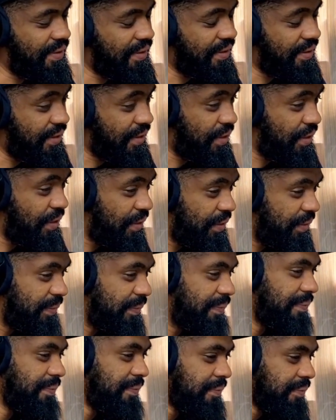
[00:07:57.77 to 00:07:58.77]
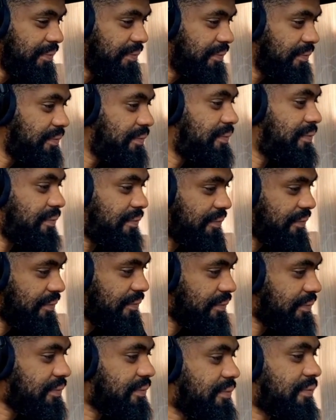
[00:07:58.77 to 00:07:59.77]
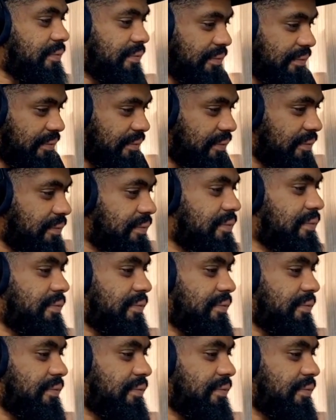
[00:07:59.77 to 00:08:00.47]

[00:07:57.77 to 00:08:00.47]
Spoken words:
I'll never sell out, but you sell out if I'm on your flyers.